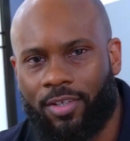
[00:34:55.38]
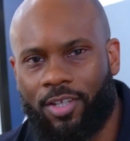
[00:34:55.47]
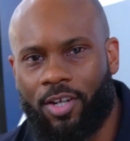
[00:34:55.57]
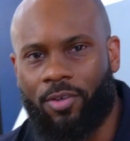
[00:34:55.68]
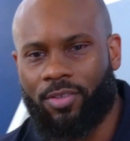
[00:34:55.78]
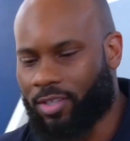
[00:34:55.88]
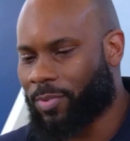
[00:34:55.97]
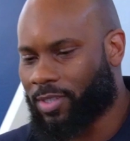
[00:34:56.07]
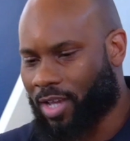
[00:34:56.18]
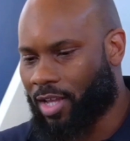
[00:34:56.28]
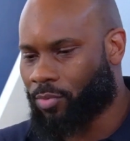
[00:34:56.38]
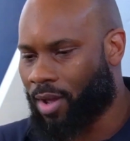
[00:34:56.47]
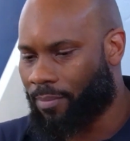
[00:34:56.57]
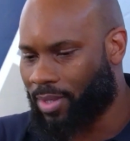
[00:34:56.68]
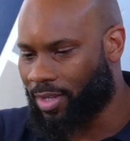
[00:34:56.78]
You know, there's been times
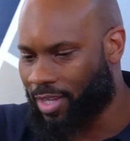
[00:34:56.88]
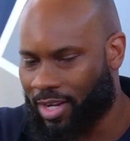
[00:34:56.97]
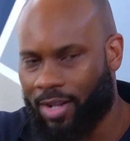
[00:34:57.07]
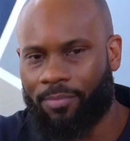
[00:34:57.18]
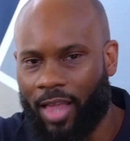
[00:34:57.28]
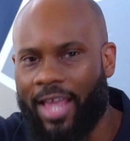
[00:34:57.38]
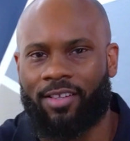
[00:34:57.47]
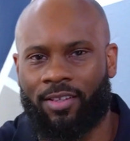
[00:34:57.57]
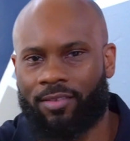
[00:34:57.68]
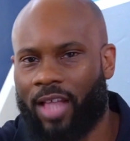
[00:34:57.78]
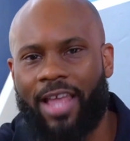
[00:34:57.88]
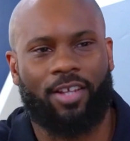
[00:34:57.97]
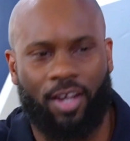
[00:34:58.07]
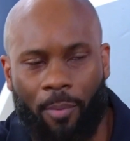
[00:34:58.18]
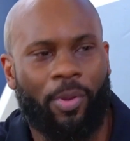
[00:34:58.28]
where I've been hit up like
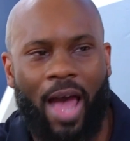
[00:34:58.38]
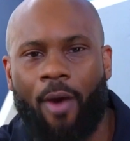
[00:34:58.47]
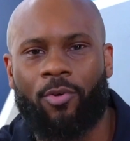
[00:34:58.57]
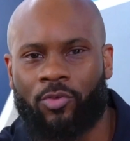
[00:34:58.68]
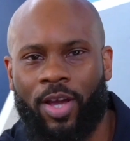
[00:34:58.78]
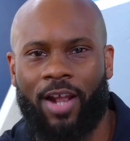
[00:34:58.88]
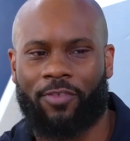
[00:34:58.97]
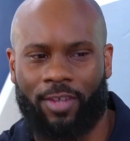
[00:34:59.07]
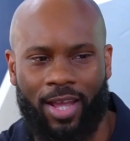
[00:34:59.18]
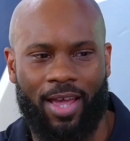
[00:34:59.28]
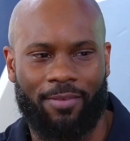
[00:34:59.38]
a couple hours right after that.